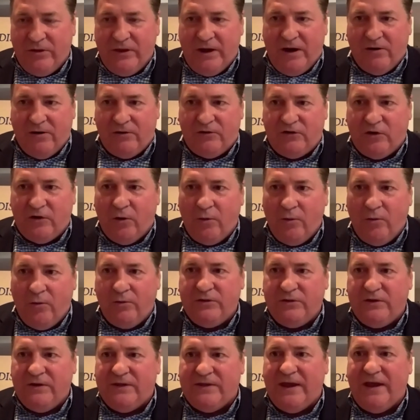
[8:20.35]
They are
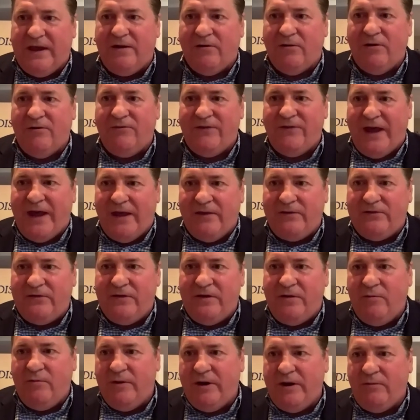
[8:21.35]
told that they are
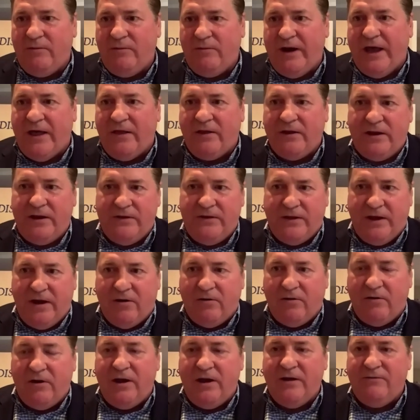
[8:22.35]
advancing when in reality they
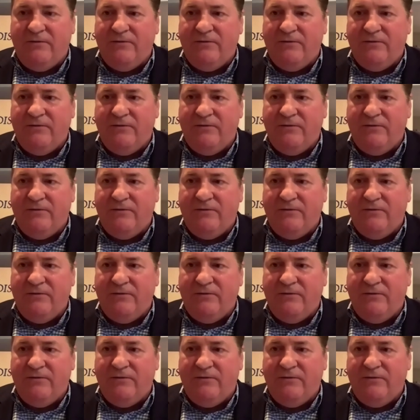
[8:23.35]
are,